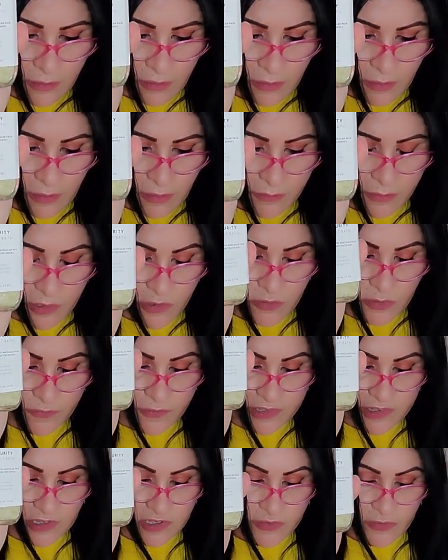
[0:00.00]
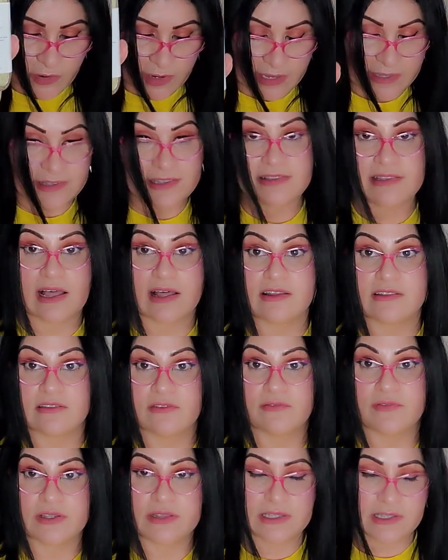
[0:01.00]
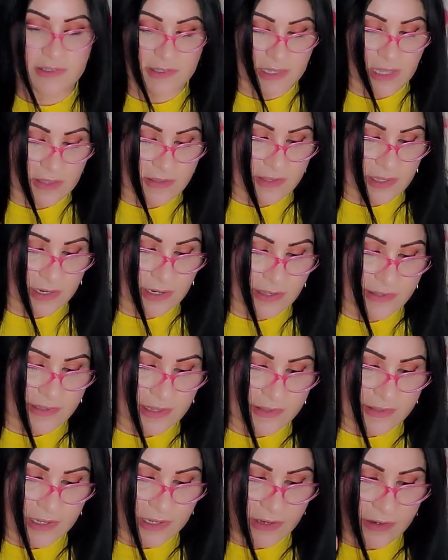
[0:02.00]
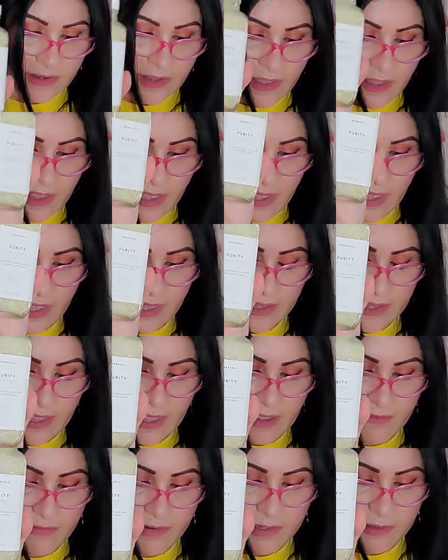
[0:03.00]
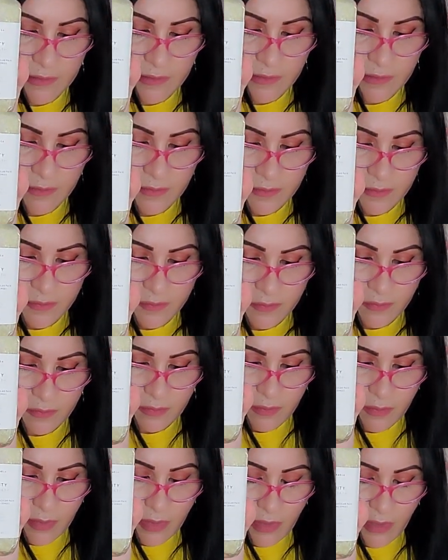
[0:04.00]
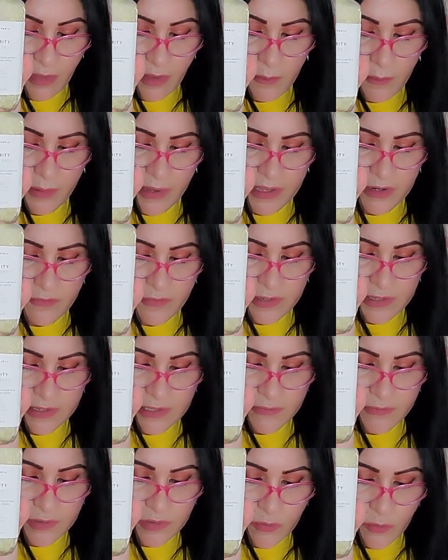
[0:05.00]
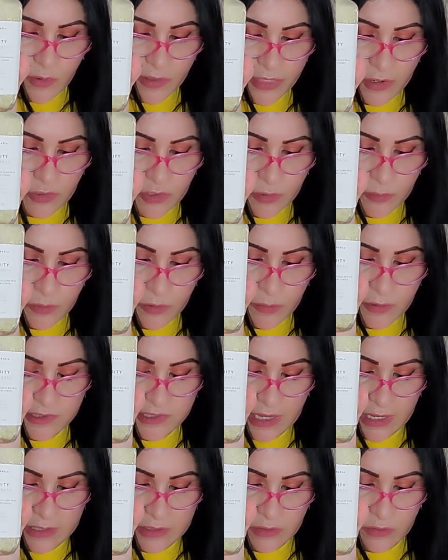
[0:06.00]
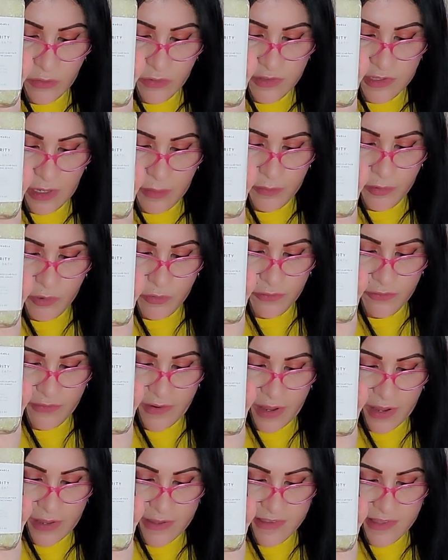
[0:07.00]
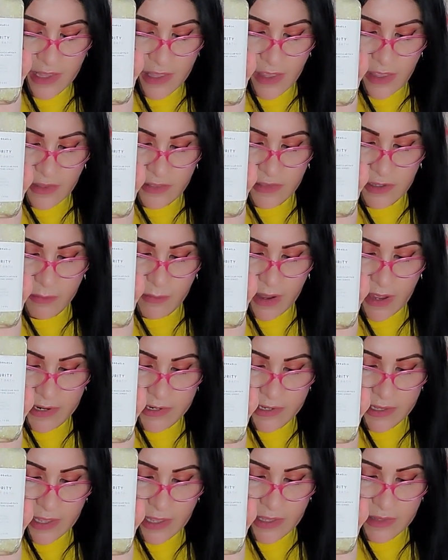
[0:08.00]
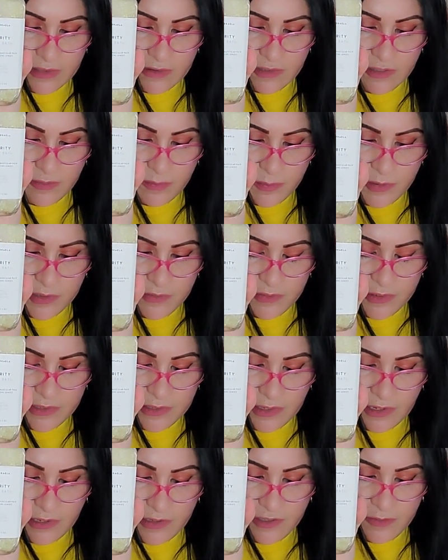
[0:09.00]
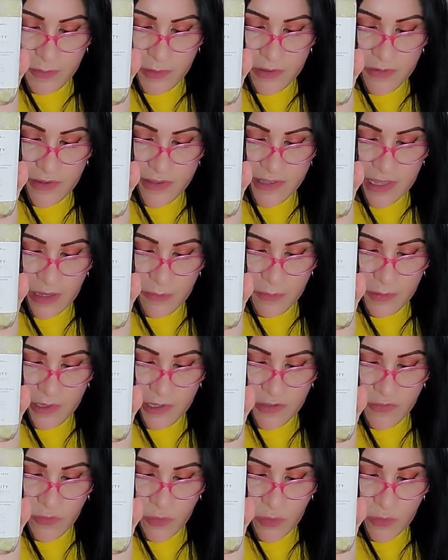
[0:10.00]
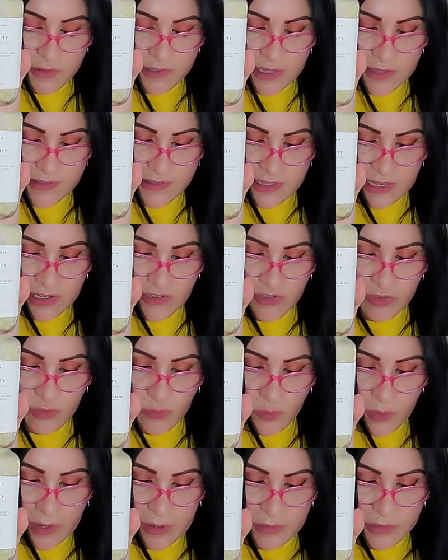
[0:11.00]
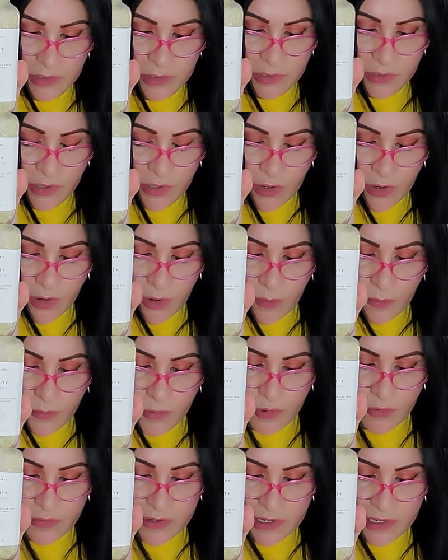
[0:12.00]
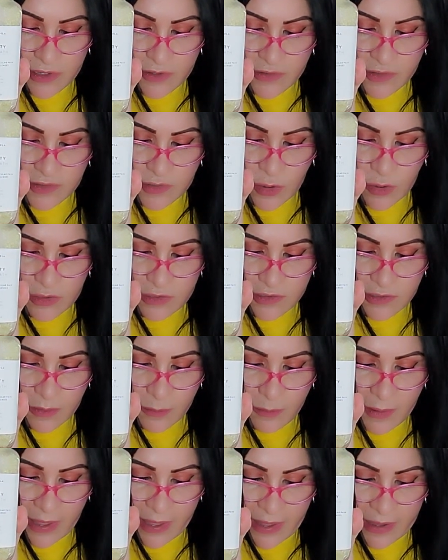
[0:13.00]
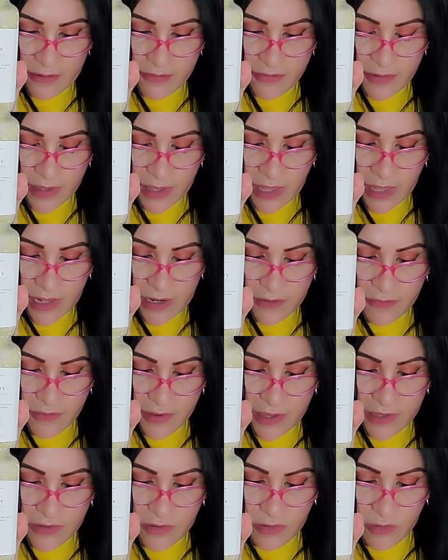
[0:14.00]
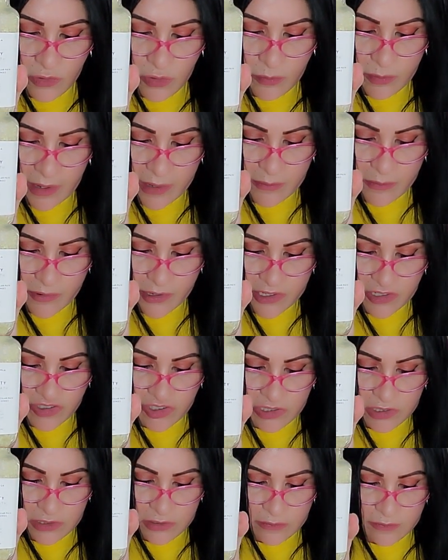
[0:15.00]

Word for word: Um, this one retails for $18.50 and it says here a heaven pain believer with herbal botanicals that purifies the body and the spirit. Experience a peaceful sensation while the purity salt bath elevates your vibration.